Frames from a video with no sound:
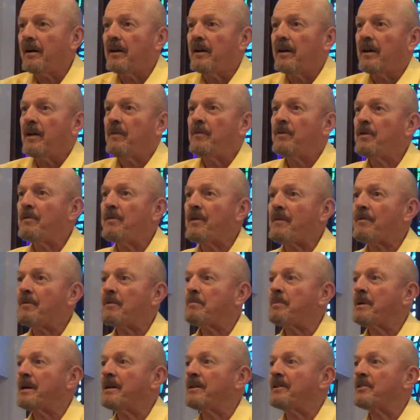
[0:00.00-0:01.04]
If you've ever
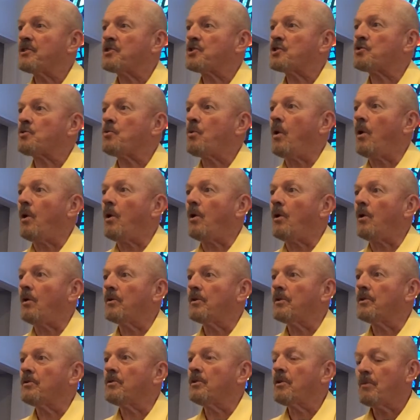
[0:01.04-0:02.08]
been in a squall,
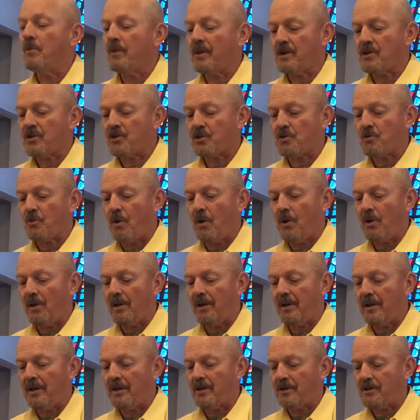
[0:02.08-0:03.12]
you know what a squall
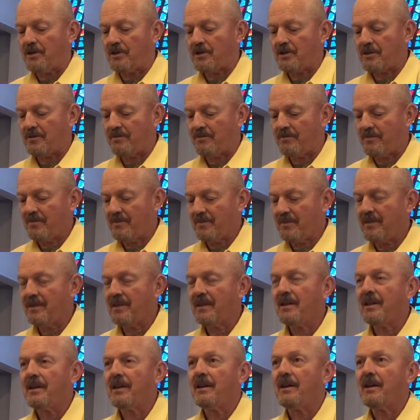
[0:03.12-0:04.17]
is.
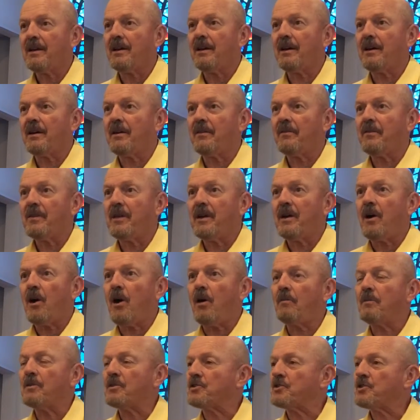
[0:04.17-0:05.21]
All
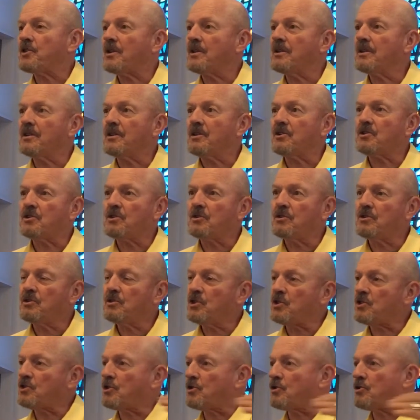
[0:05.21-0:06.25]
of a sudden, just a